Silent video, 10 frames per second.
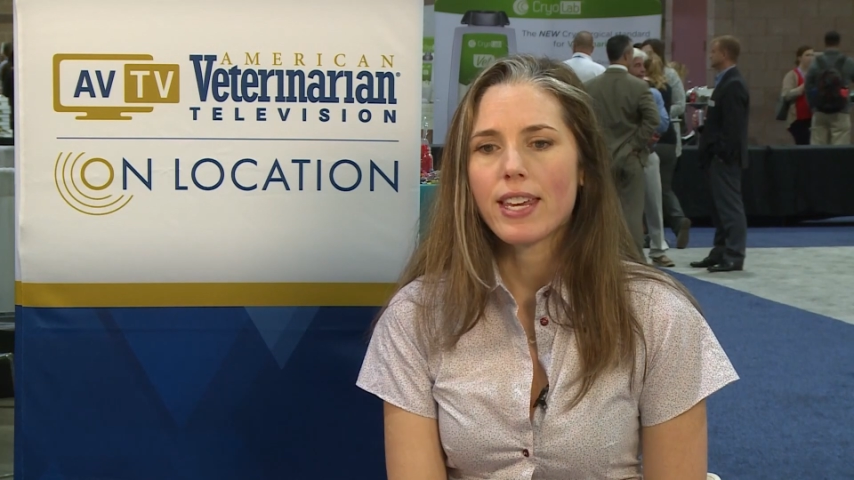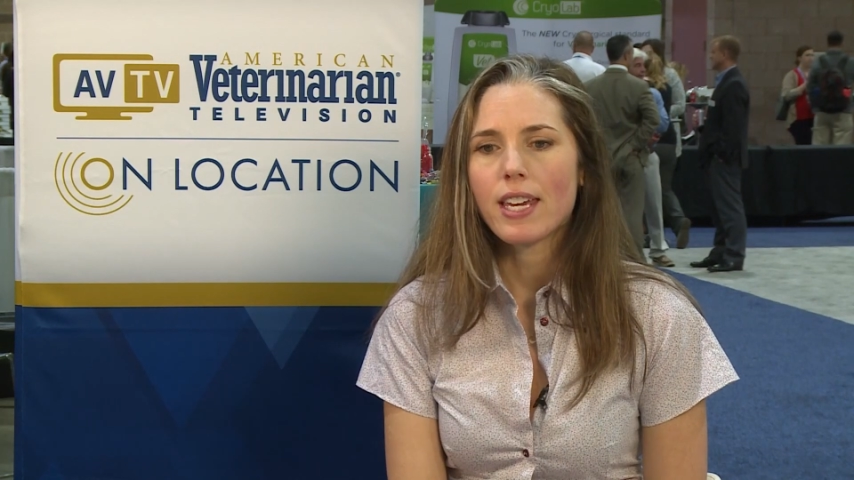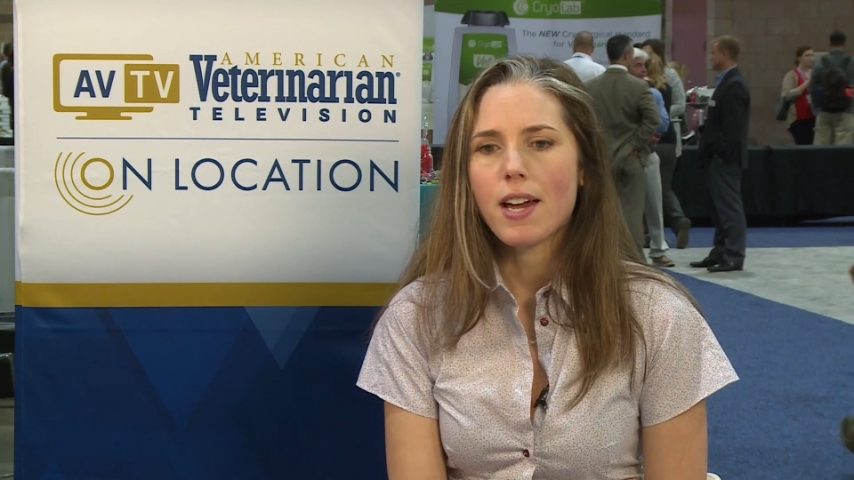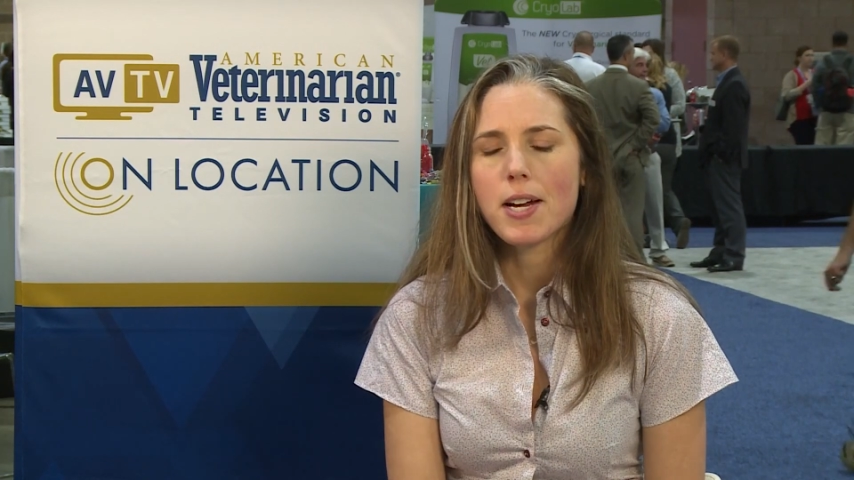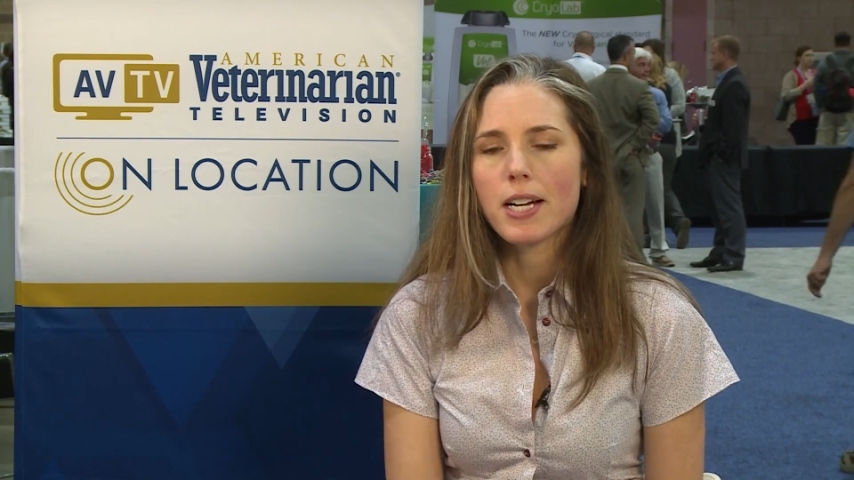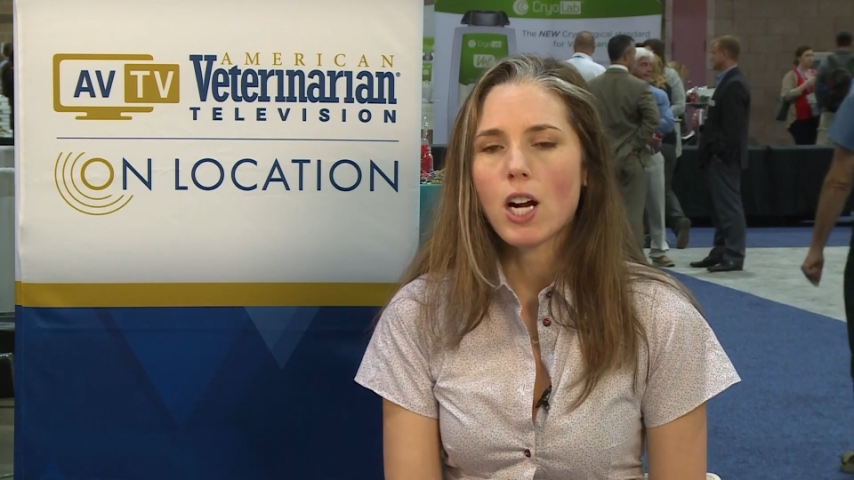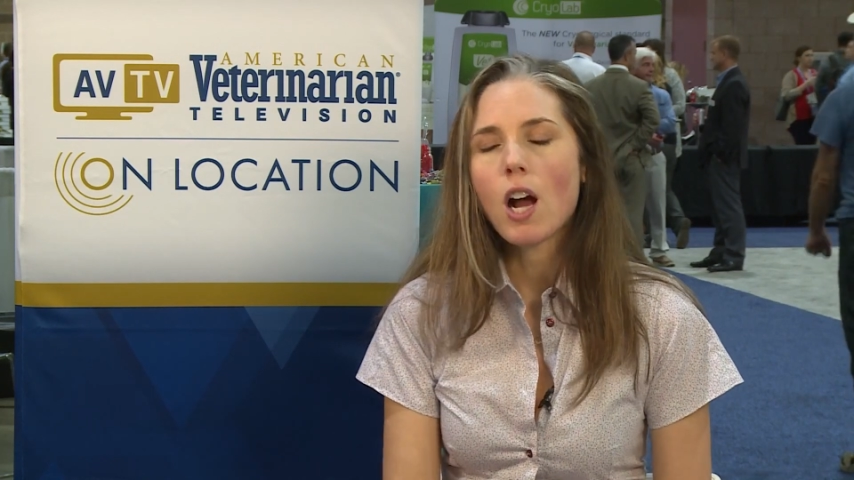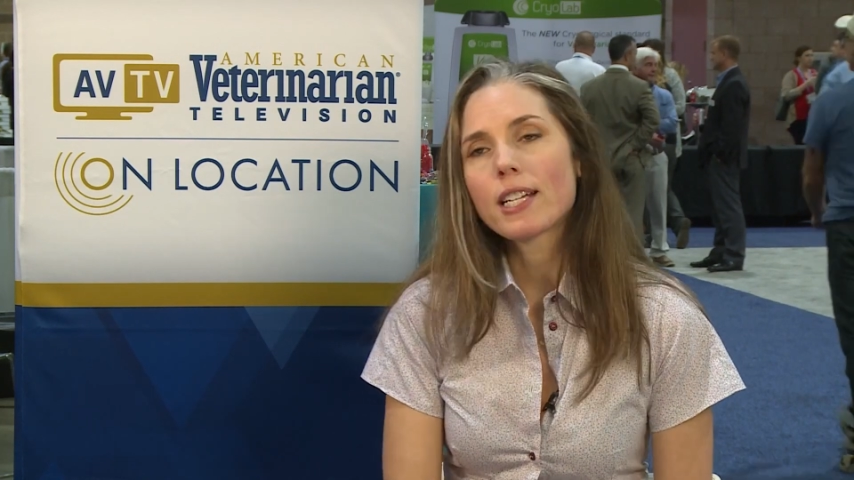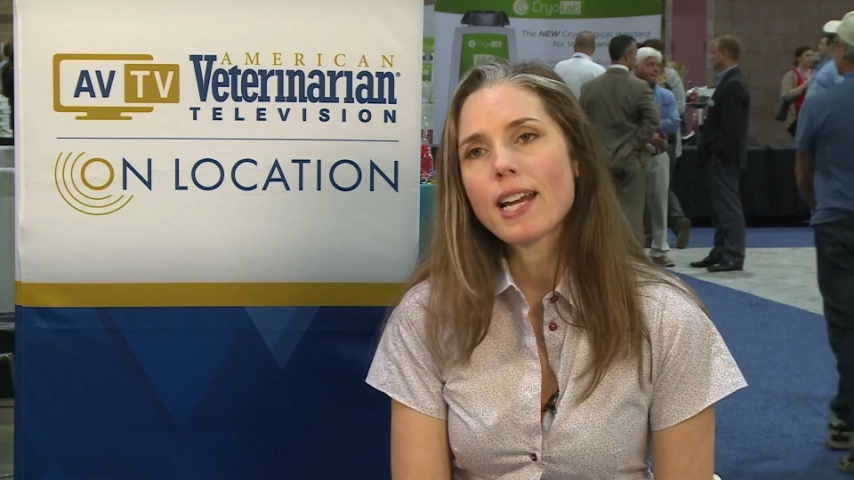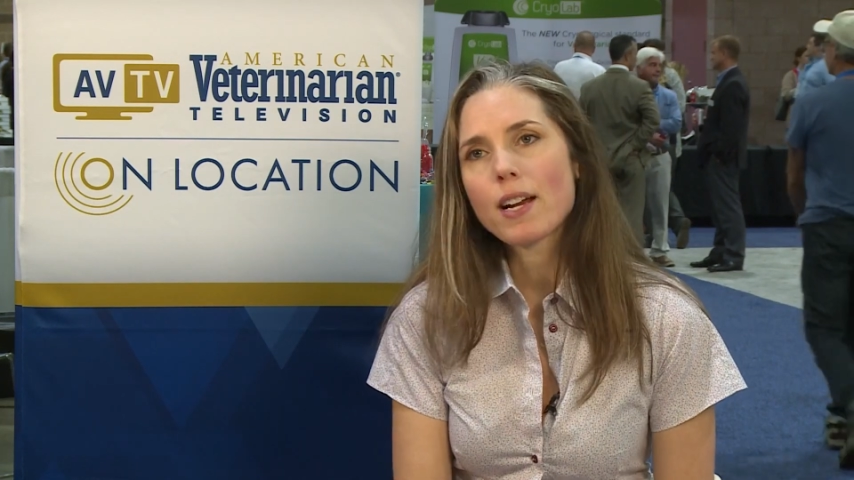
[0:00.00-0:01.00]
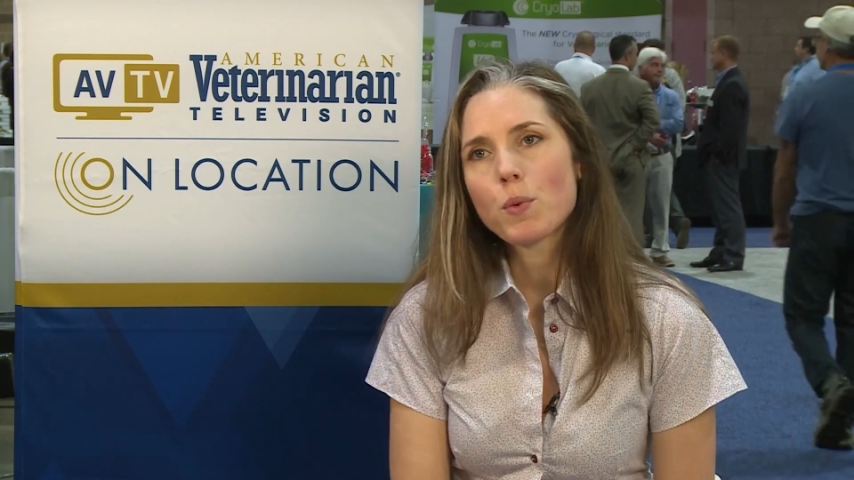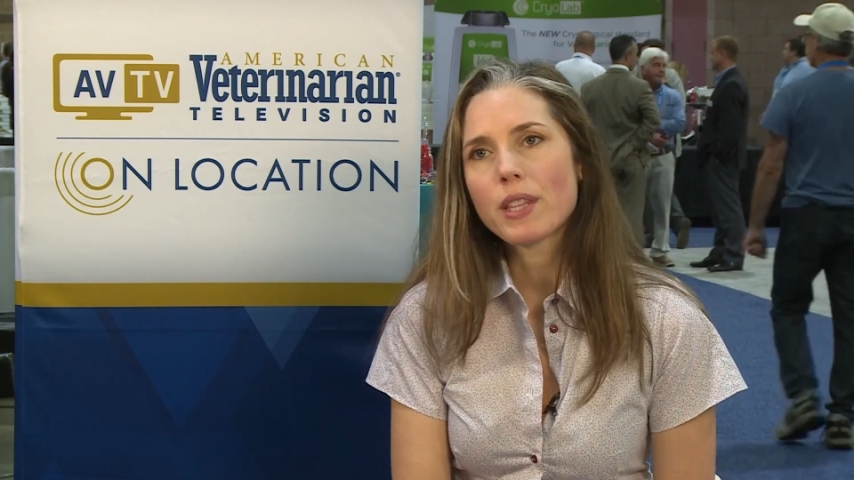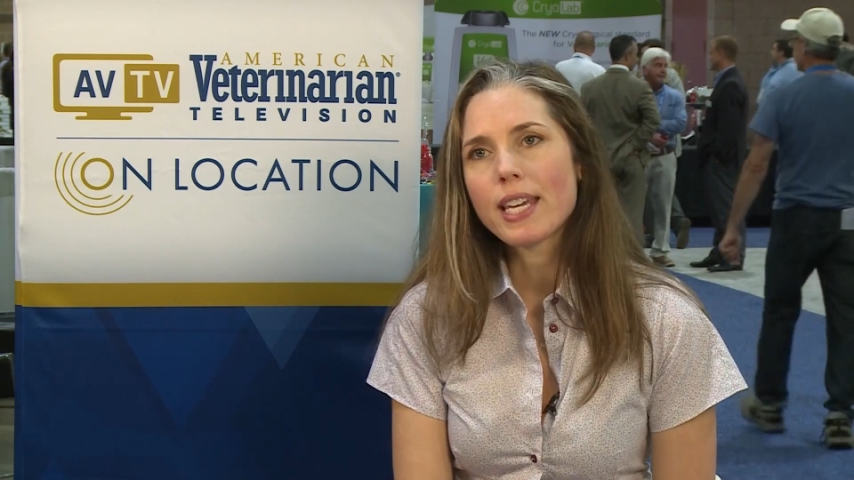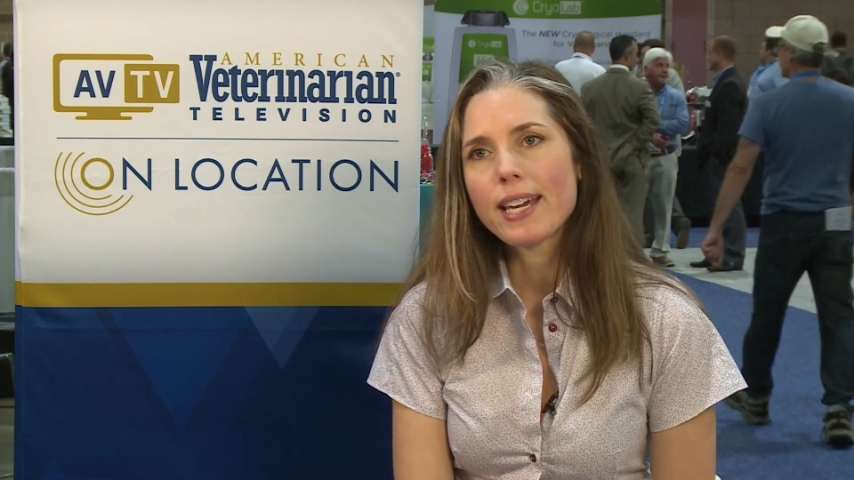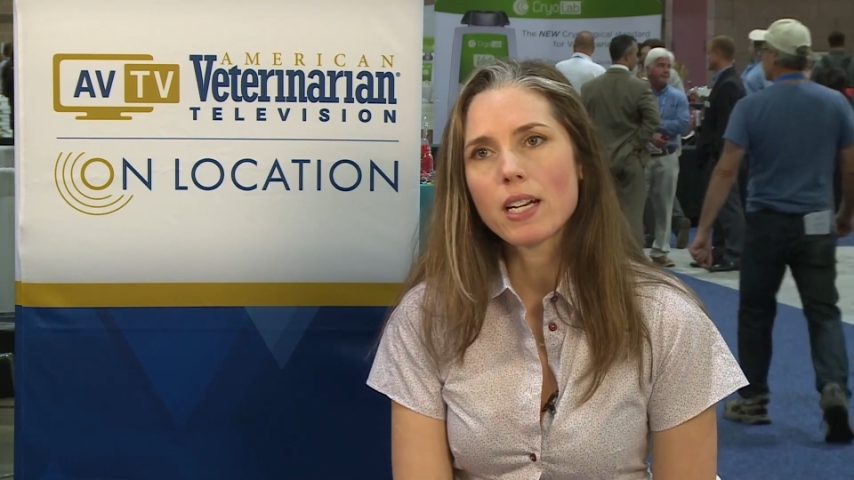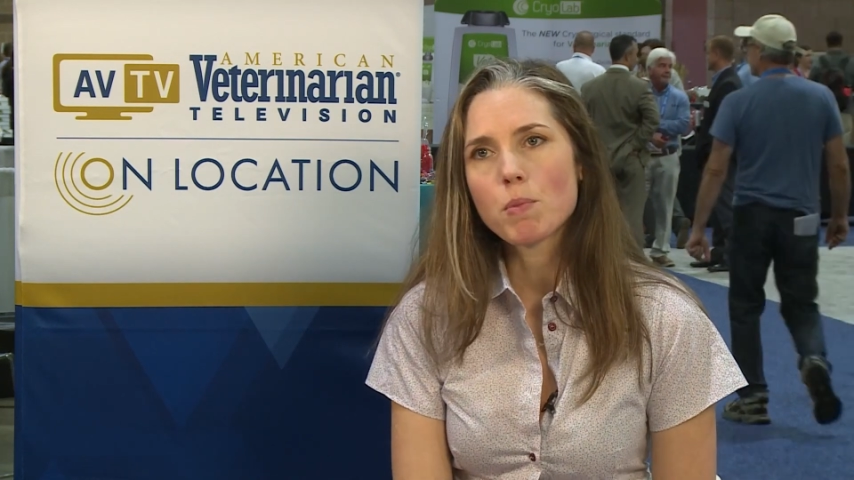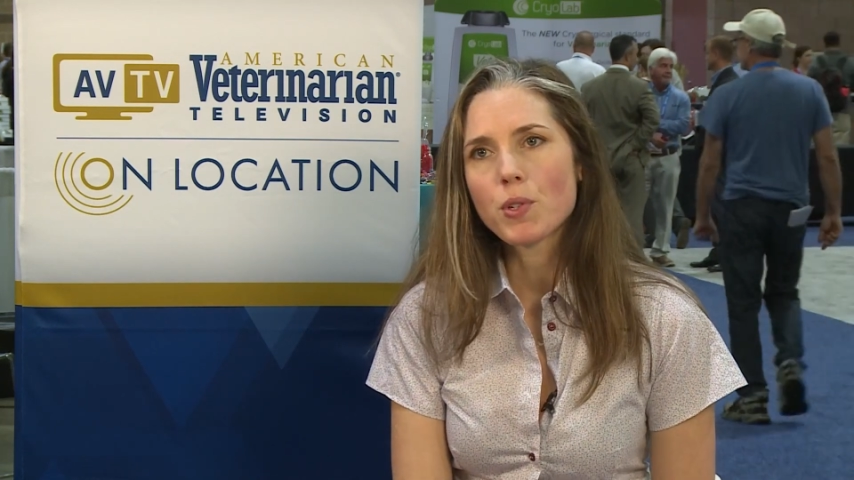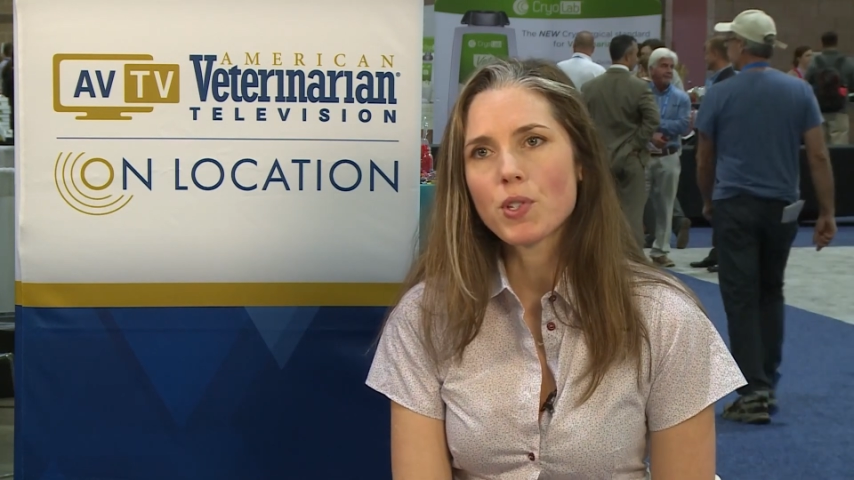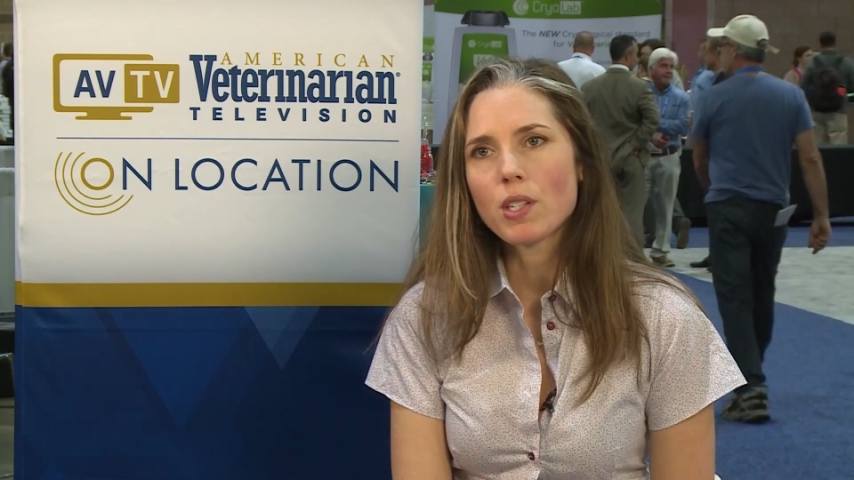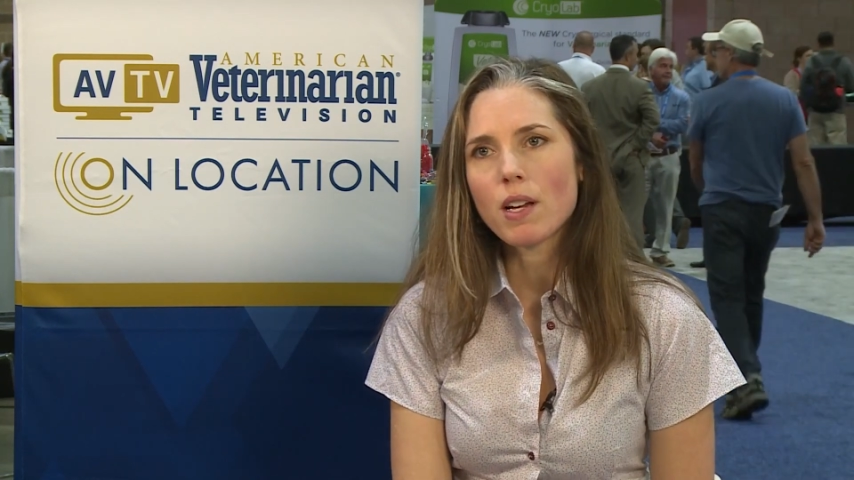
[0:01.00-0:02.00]
the contact with the
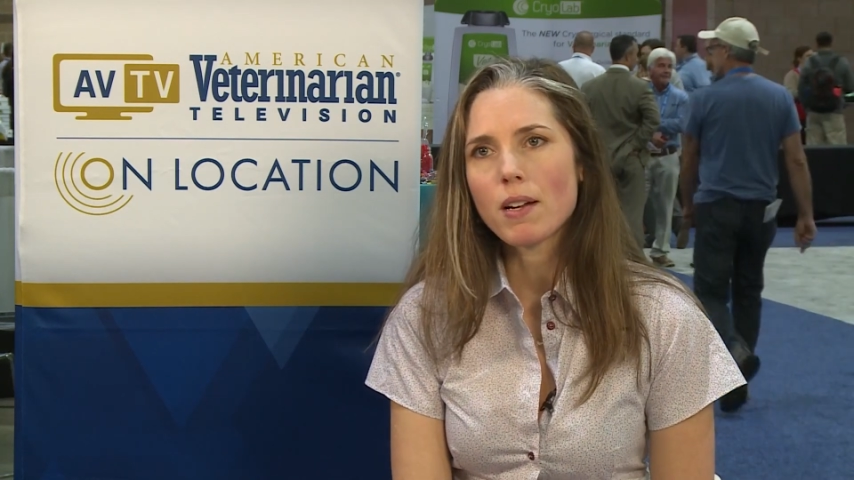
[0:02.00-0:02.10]
animals